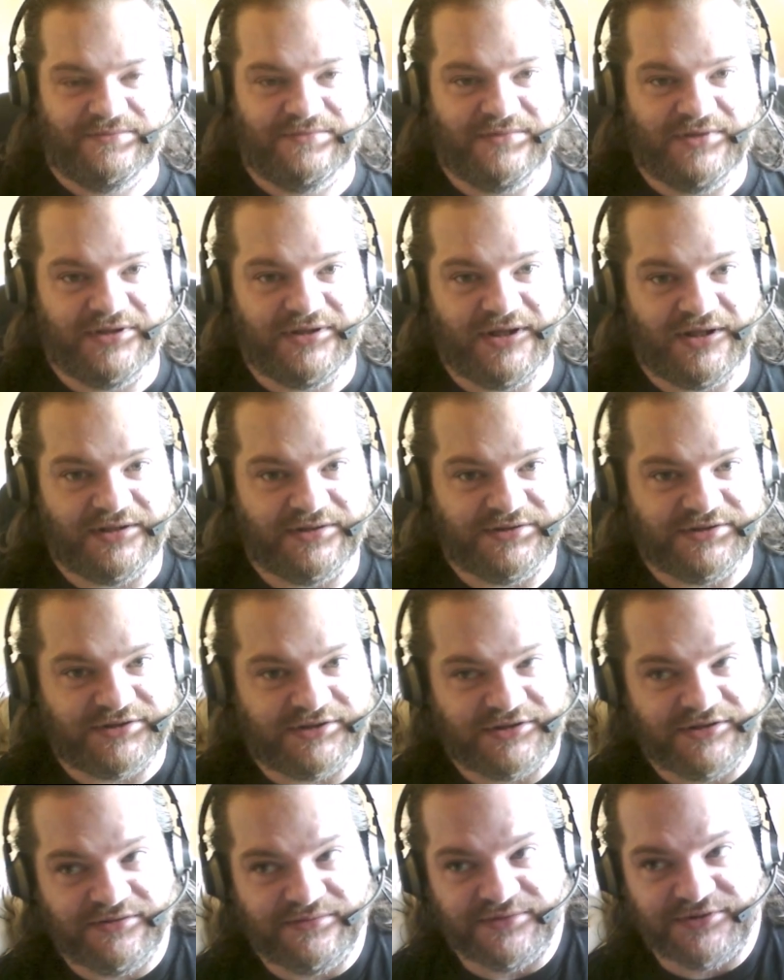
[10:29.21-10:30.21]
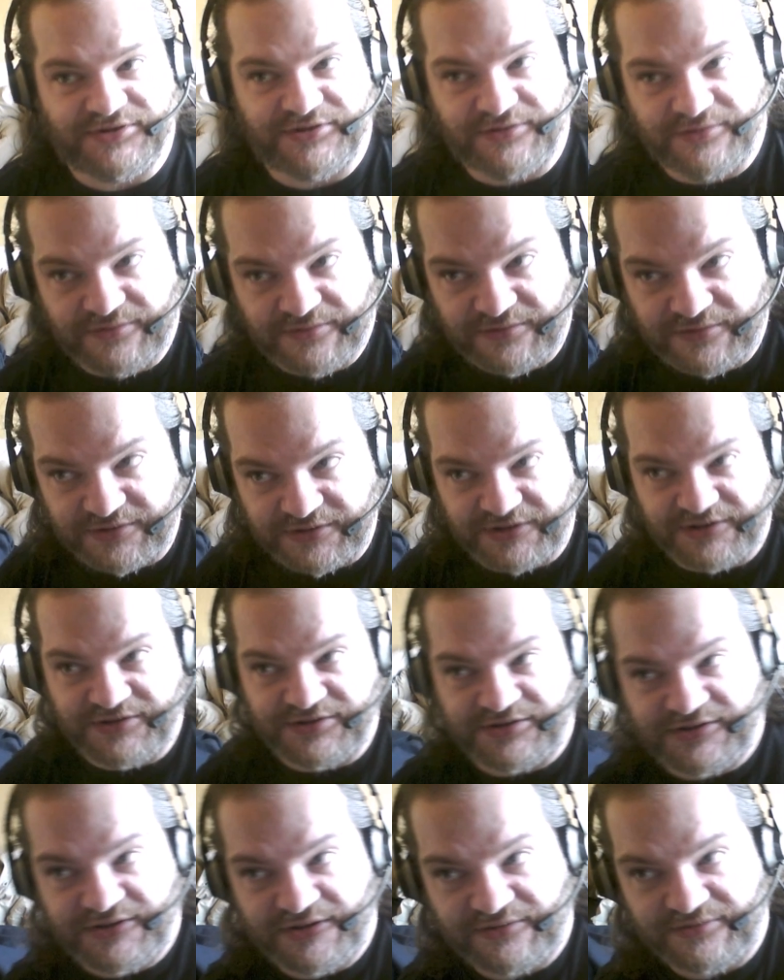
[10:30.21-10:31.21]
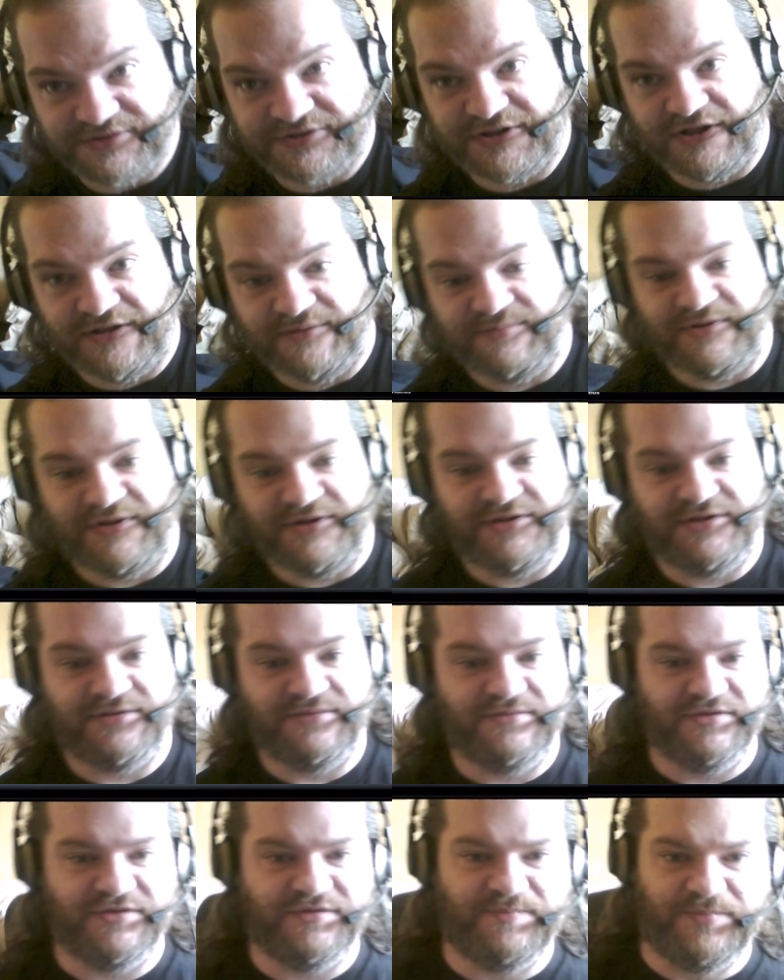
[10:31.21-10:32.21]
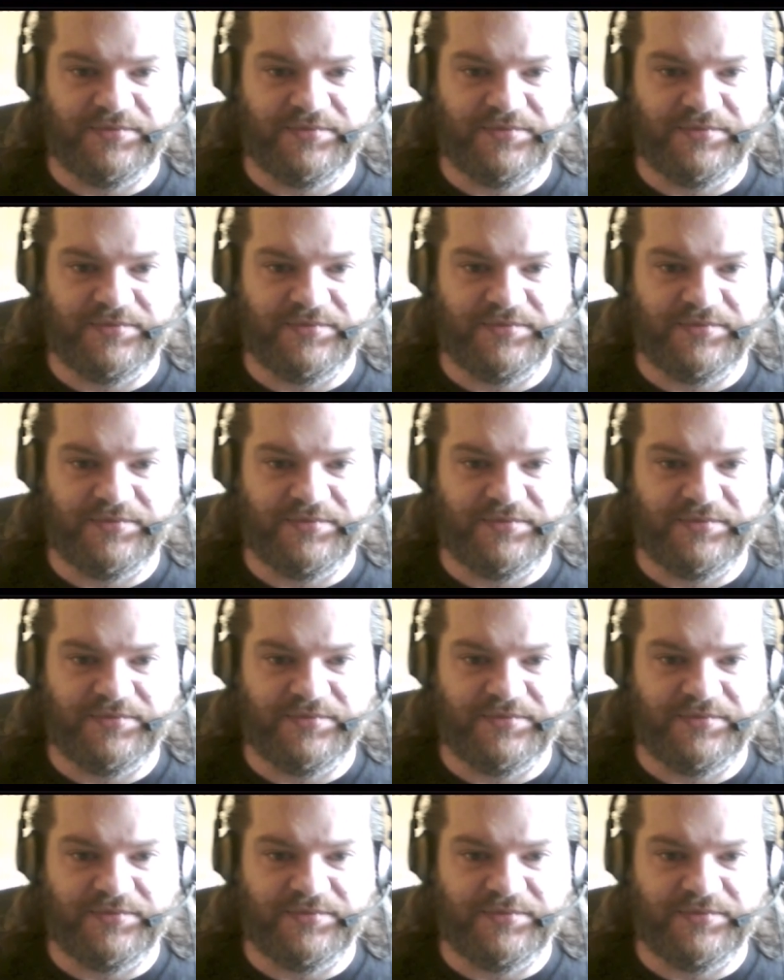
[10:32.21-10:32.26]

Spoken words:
when Alan Shearer scored, his goal celebration was